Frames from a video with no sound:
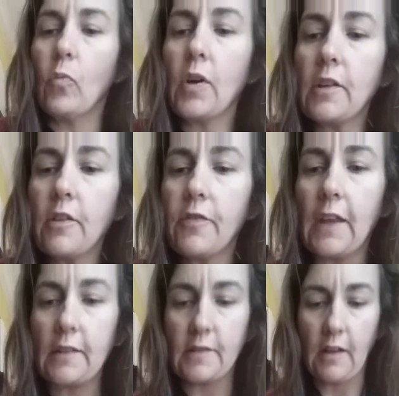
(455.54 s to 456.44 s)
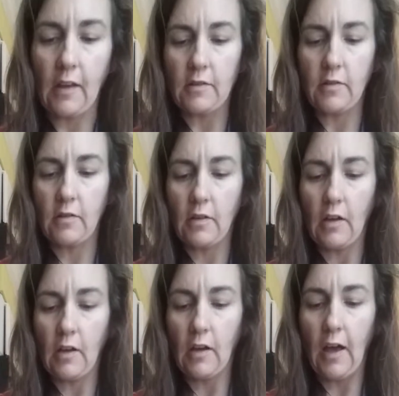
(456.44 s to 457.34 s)
One of the things that
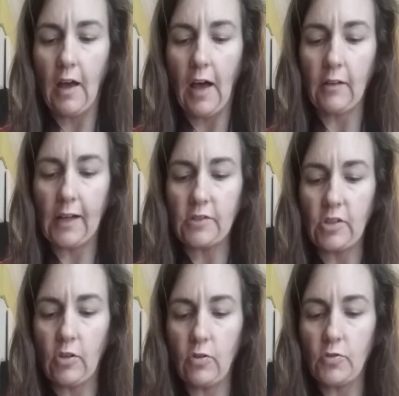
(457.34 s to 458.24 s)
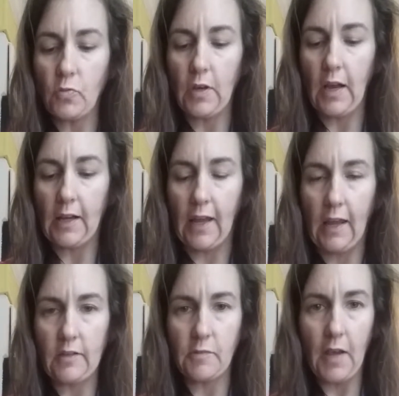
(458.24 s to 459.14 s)
I like to use when I
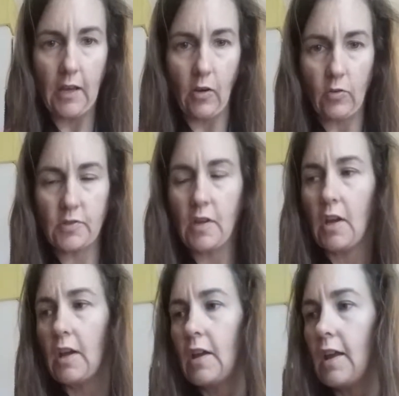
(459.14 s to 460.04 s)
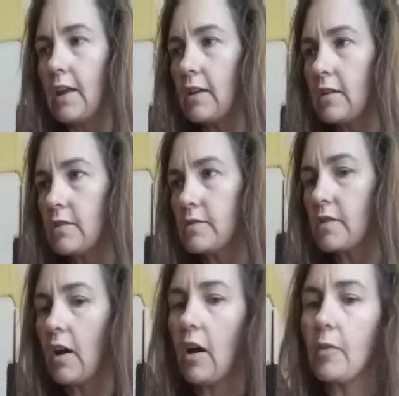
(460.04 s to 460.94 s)
can tomatoes
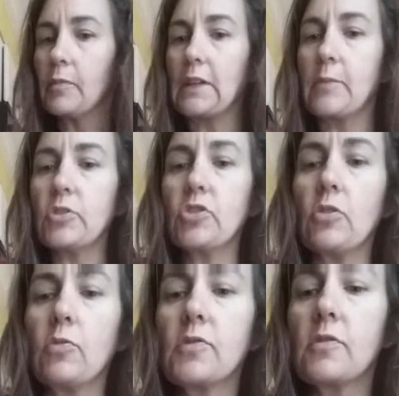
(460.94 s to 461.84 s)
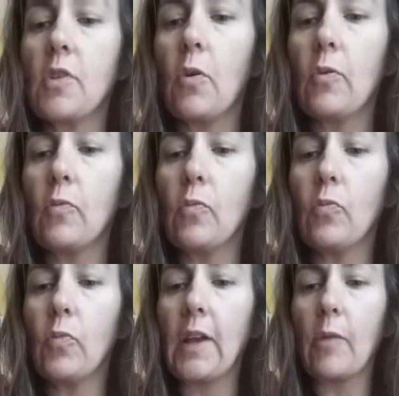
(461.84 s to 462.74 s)
is lemon juice. So
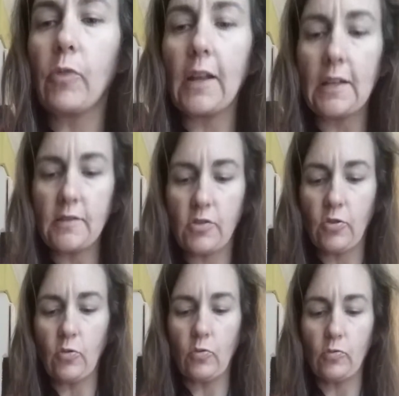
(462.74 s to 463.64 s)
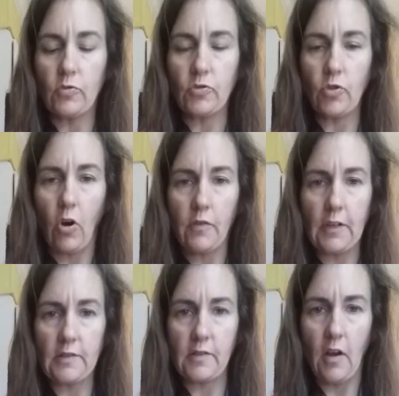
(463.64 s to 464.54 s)
when I'm ready to jar
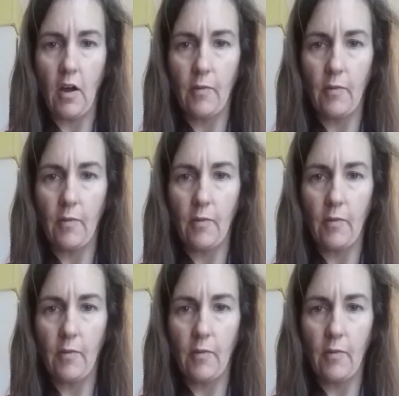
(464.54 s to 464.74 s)
these